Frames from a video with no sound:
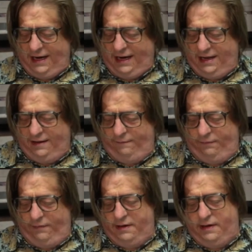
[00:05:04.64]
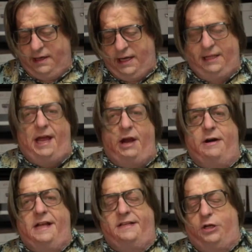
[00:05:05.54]
and
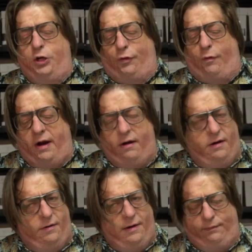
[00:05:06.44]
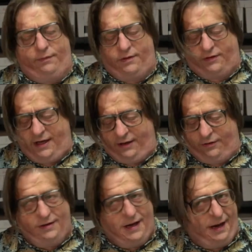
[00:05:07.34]
hilarity ensues from there. No, I'm just kidding.
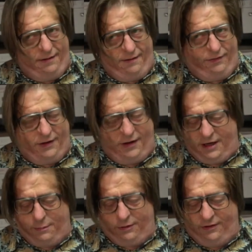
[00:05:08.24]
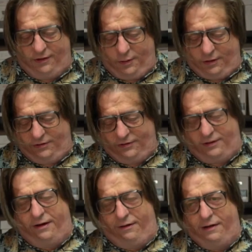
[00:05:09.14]
There's not a ton of humor to this book. There's
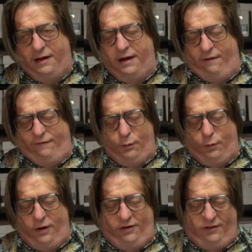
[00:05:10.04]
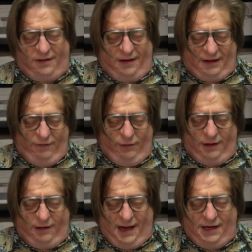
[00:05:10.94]
a few words and stuff, like a few
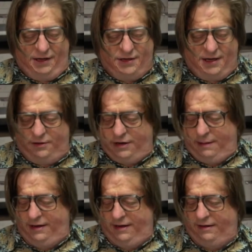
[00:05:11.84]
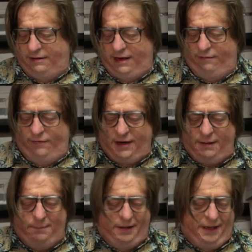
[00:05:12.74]
little lines that are dropped in, and they're kind of
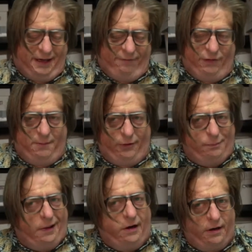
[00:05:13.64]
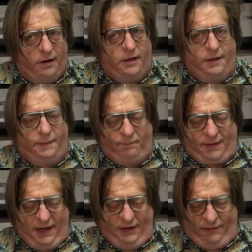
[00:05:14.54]
funny. But like, for the most part,
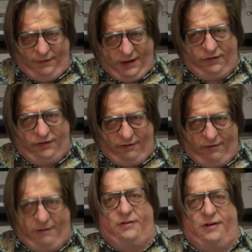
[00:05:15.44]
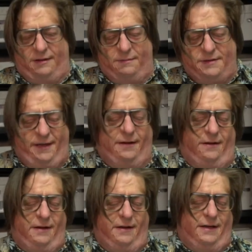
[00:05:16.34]
it's a very serious, solemn
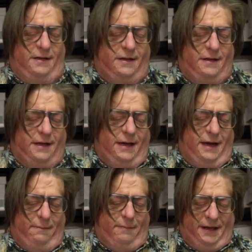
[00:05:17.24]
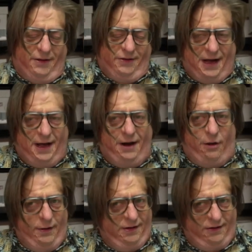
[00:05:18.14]
tale. And Micah is not
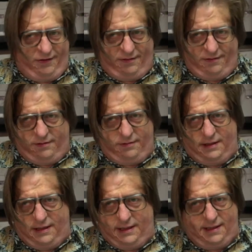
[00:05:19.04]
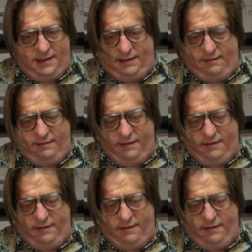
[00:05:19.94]
always a